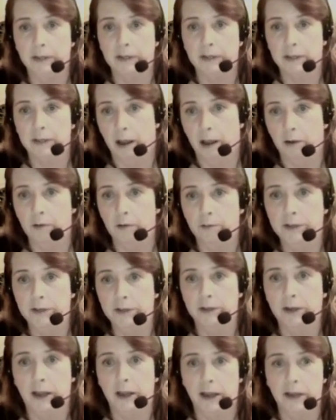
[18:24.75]
It's not always
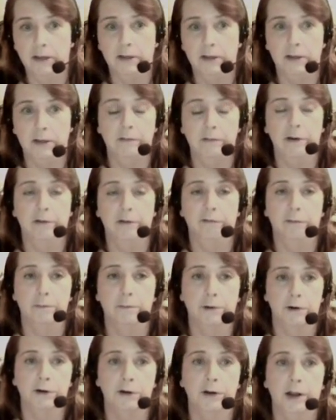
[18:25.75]
the case, even if a
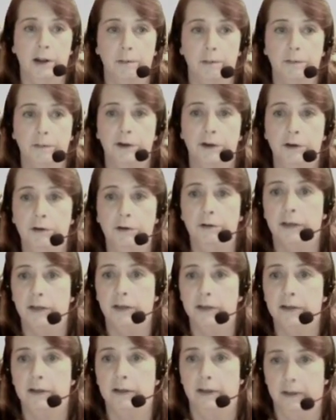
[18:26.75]
person comes to you and
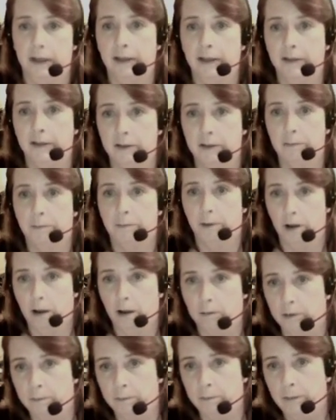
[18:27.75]
says that that's the
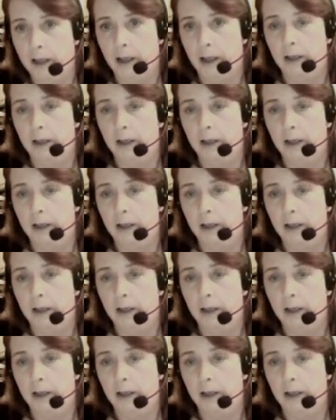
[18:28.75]
problem.